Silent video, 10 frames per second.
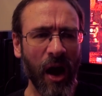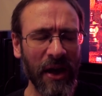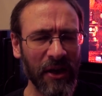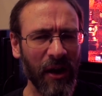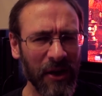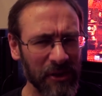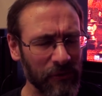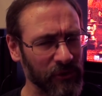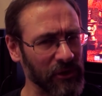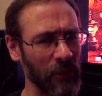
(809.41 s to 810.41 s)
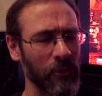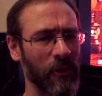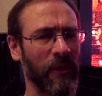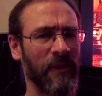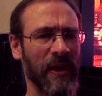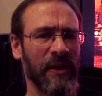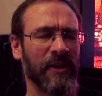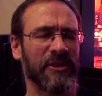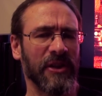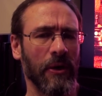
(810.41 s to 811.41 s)
I kind of don't
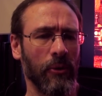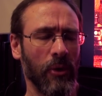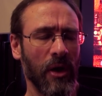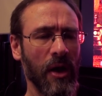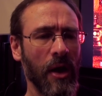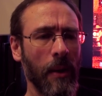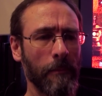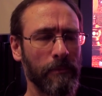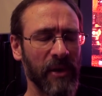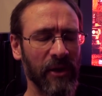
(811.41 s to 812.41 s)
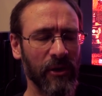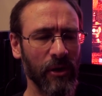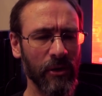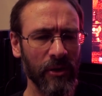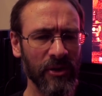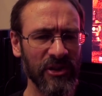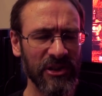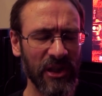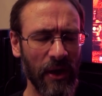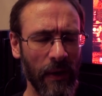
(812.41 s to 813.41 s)
think so,
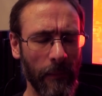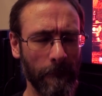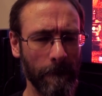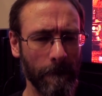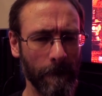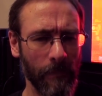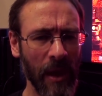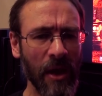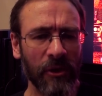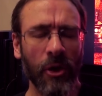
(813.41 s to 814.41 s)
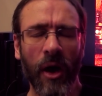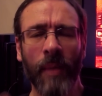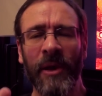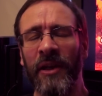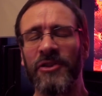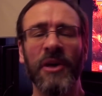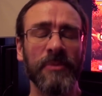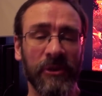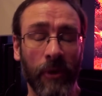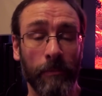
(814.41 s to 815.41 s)
because I mean, in
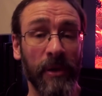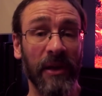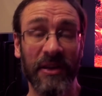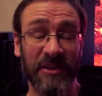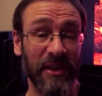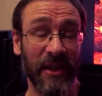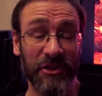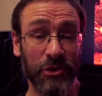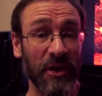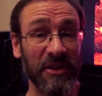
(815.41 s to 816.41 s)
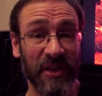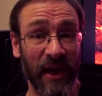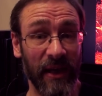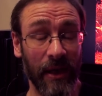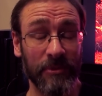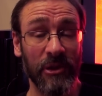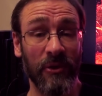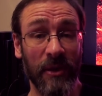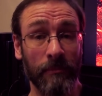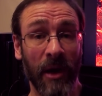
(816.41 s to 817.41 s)
terms of ability, they're streets ahead,
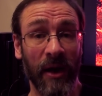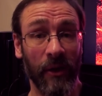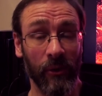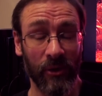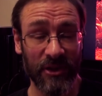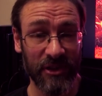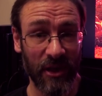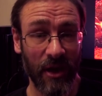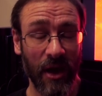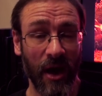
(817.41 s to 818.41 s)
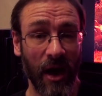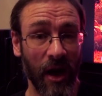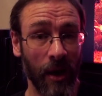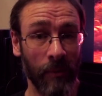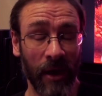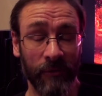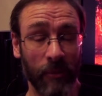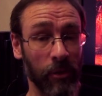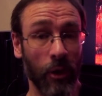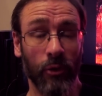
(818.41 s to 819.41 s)
absolutely miles, and
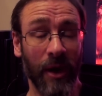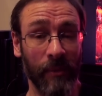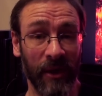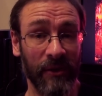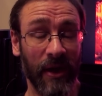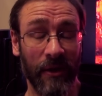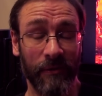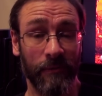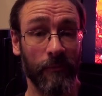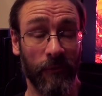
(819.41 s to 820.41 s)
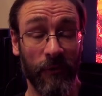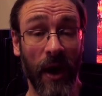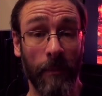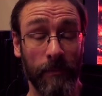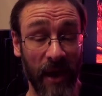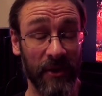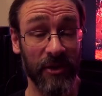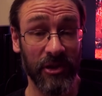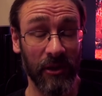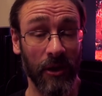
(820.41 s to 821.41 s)
for programming they're far better
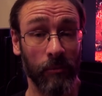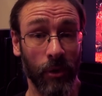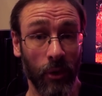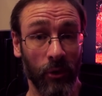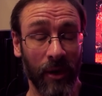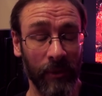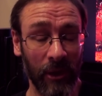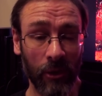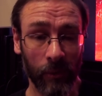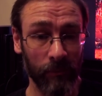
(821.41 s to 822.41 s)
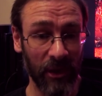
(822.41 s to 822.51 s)
to learn programming on